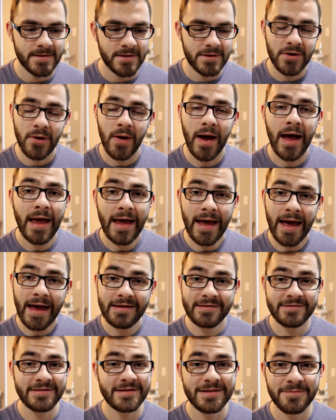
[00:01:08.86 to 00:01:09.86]
you know,
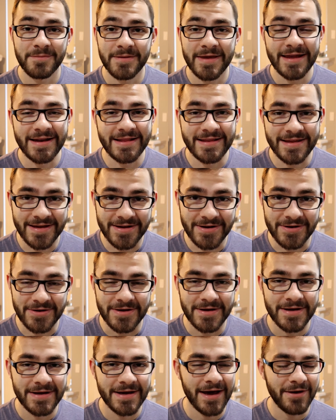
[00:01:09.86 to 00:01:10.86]
I said at the beginning of the
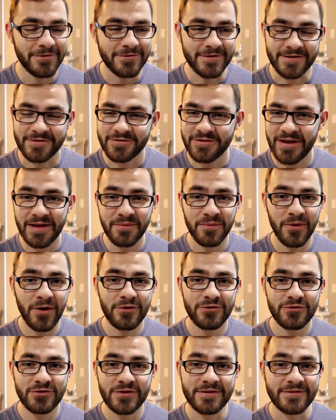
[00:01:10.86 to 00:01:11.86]
year, I was like, Shane
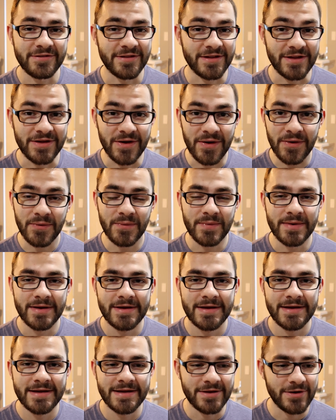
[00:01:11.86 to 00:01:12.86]
Waldron is the GOAT.
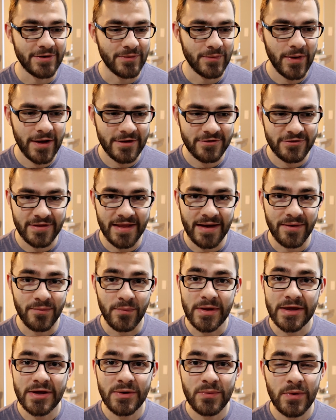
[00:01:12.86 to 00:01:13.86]
You know, watching
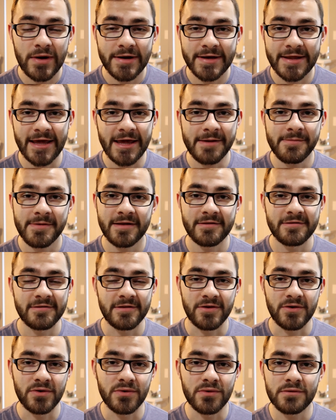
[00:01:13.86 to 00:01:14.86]
that week one game against
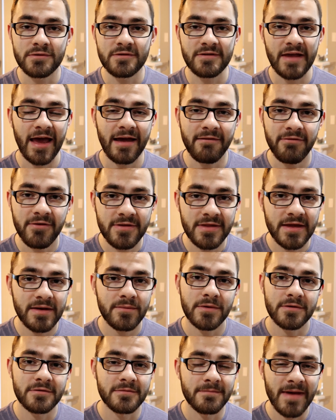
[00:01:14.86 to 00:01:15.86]
the Colts,
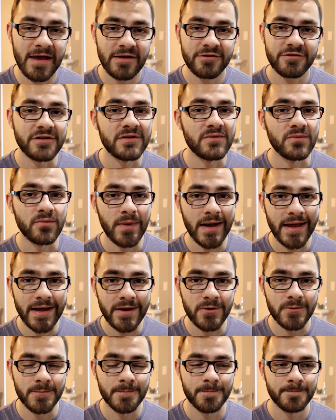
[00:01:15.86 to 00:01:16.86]
everything was meshing
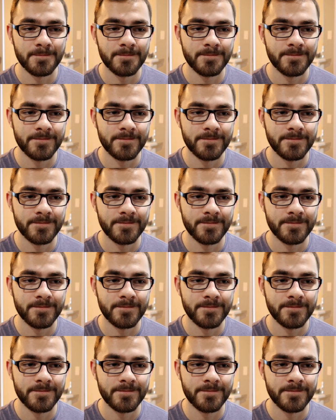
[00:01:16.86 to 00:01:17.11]
well.